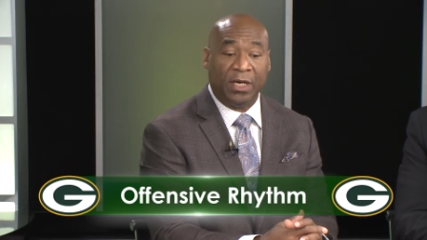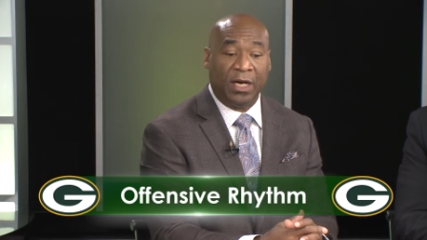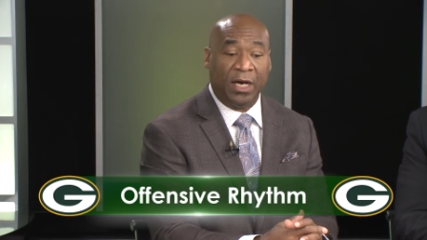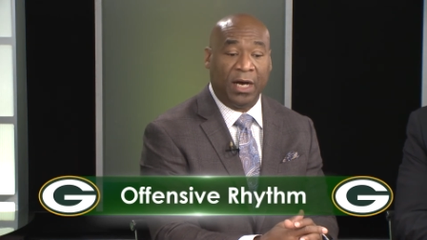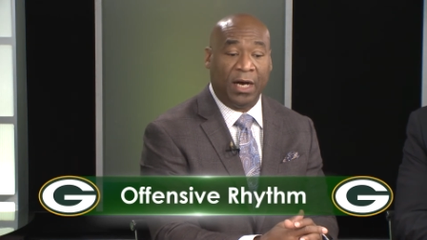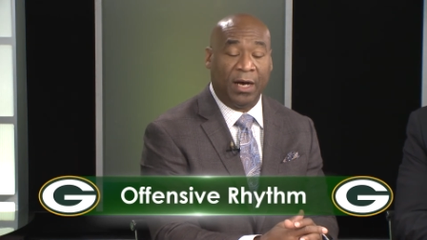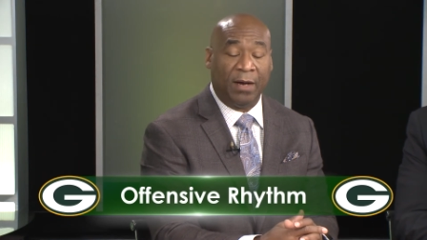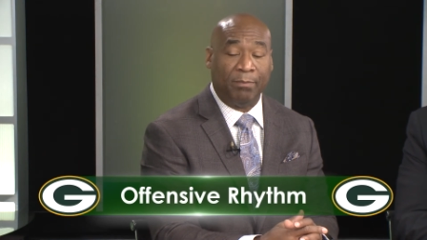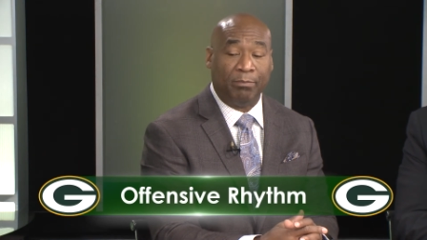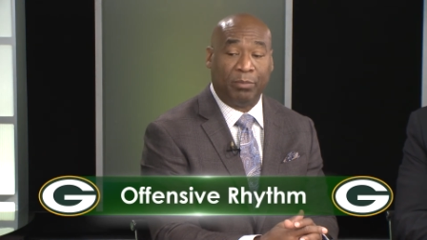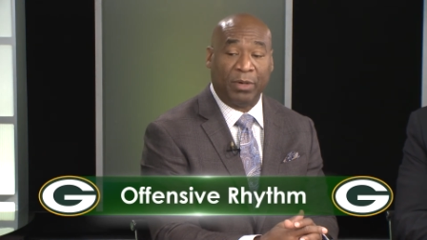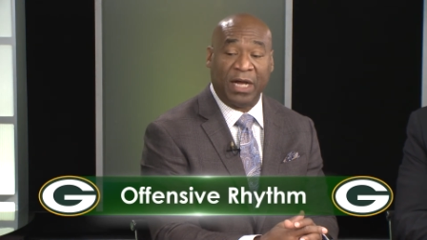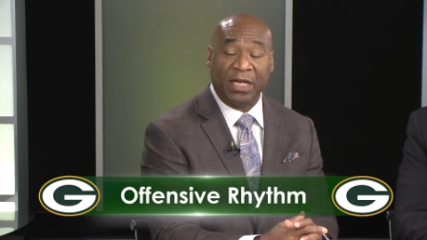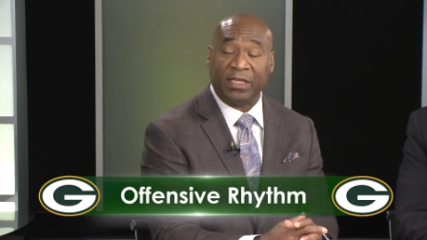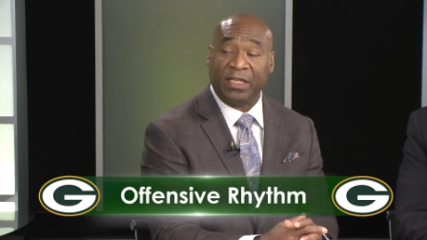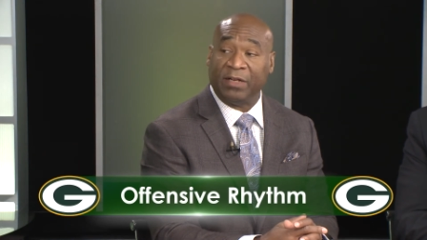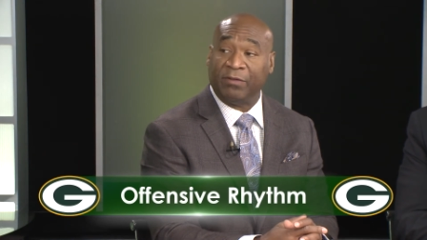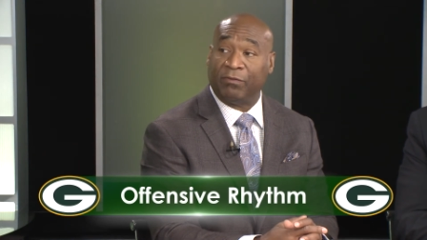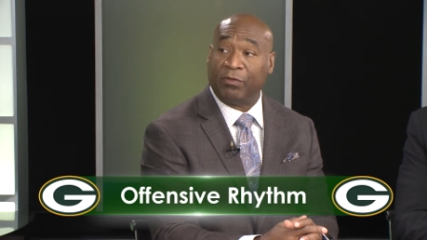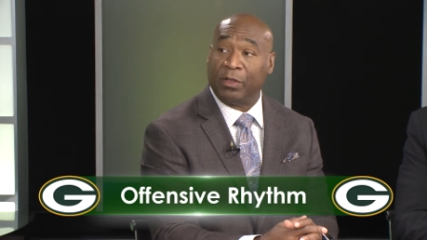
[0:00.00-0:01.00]
But I
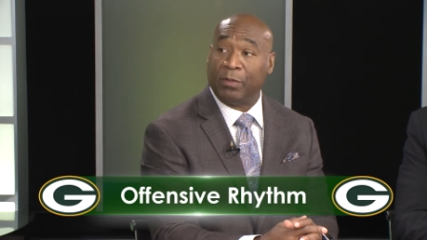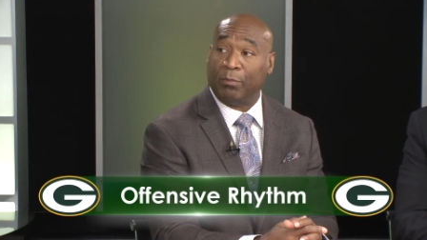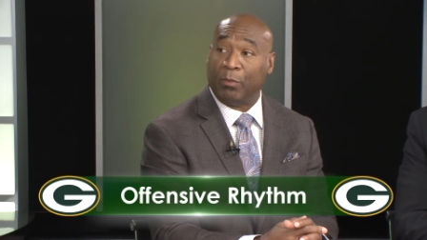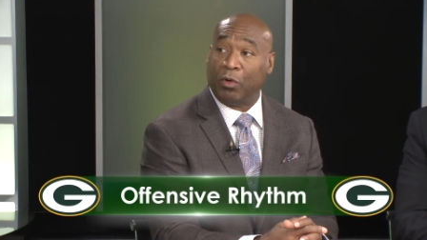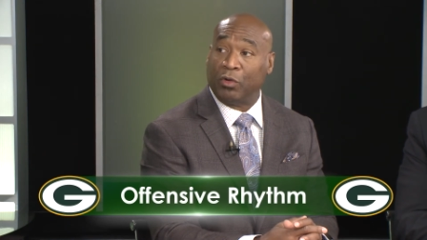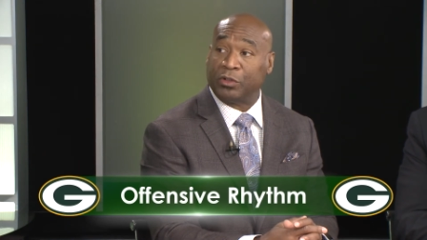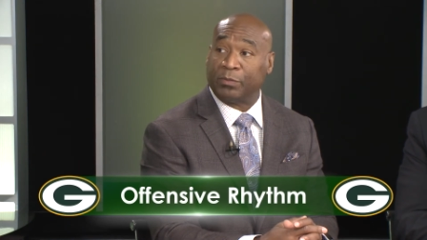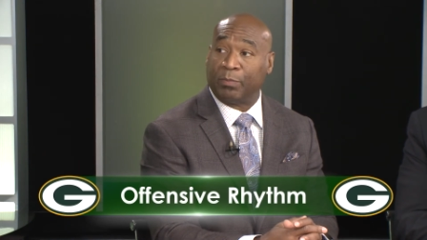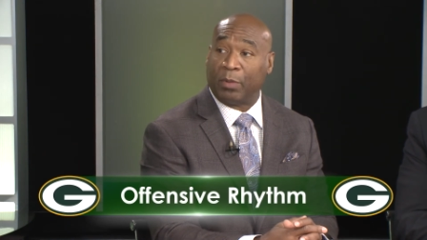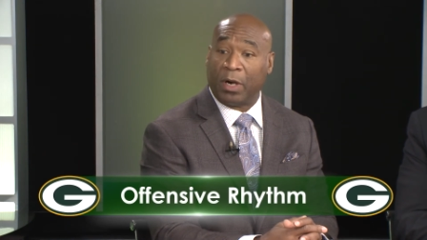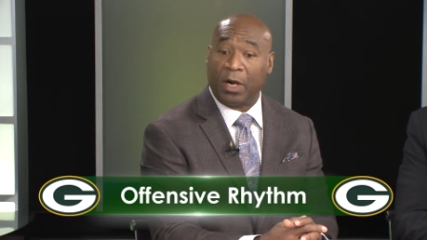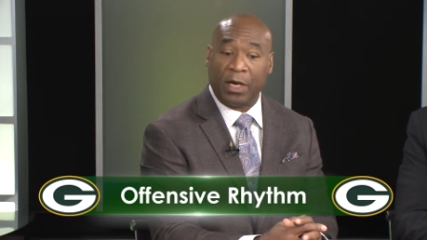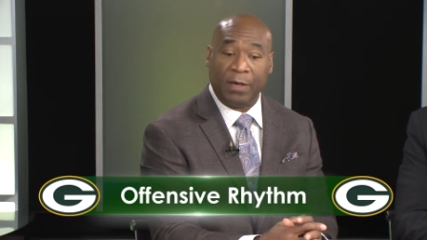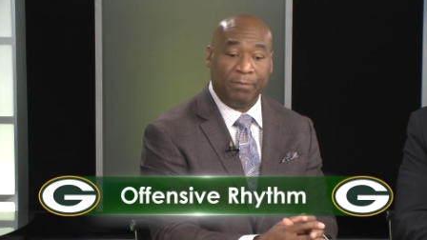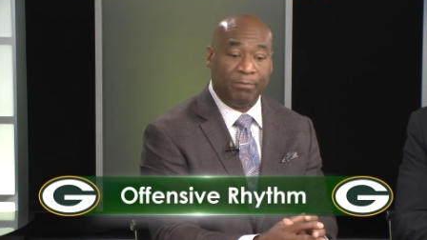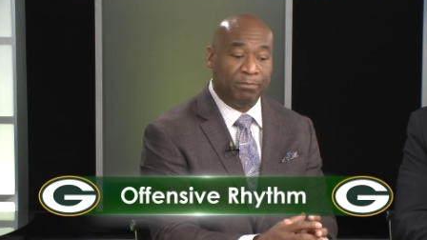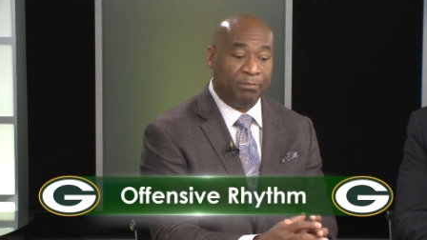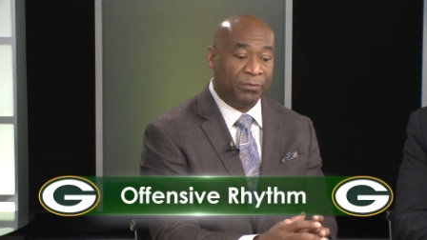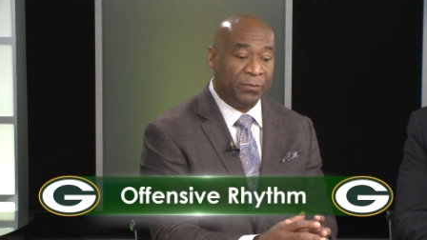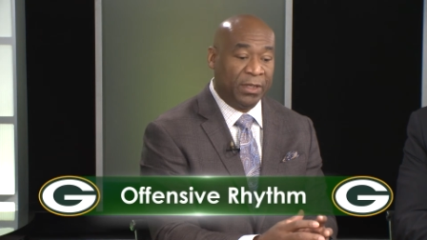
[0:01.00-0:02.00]
think for the most
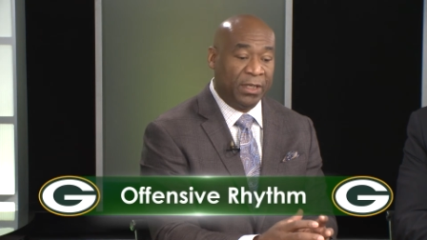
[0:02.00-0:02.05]
part,